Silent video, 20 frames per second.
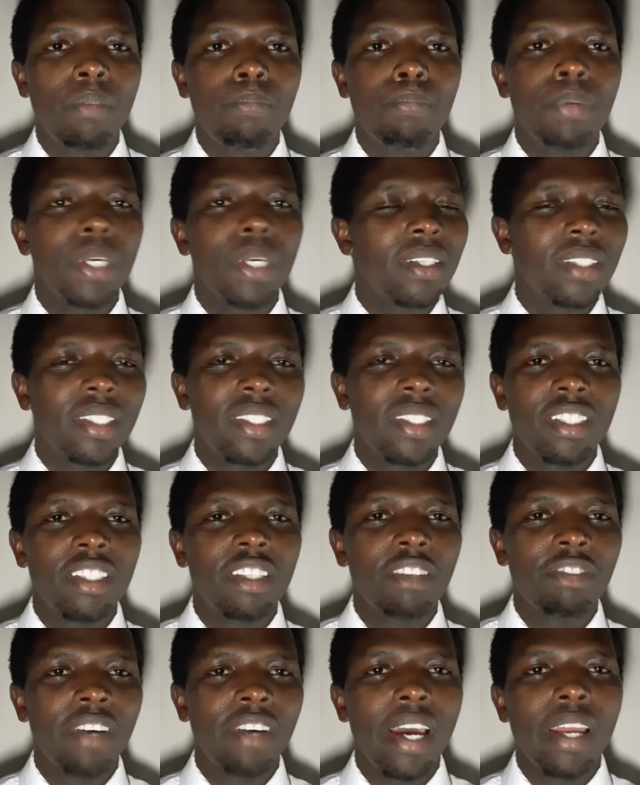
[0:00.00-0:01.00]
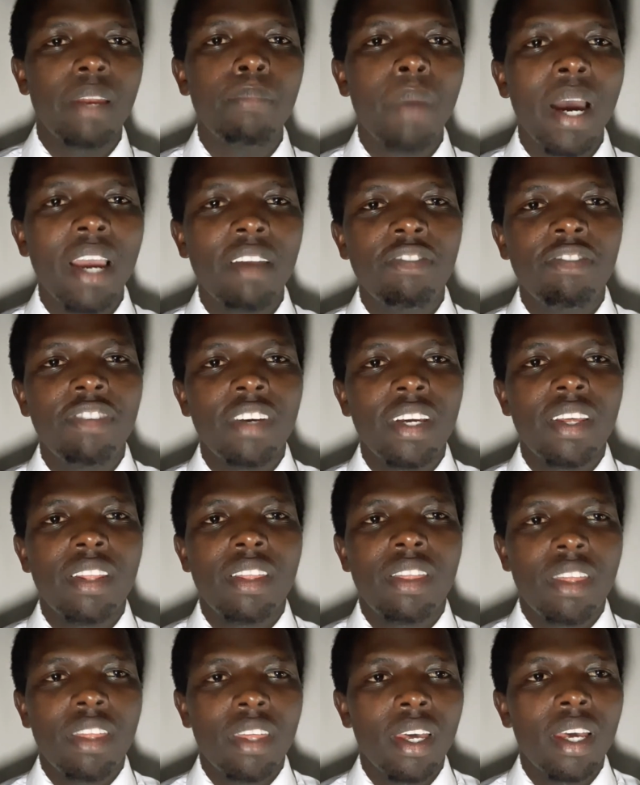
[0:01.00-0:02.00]
being justified by
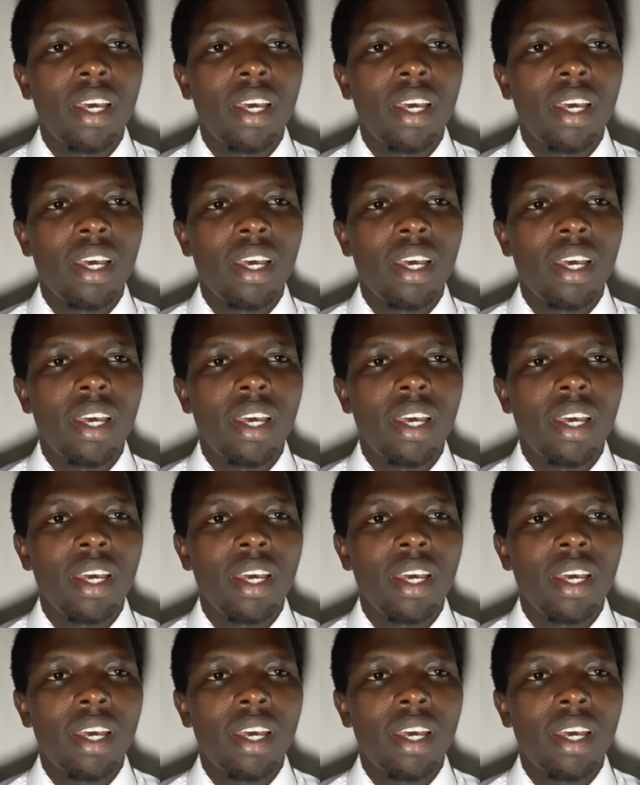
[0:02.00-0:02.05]
faith.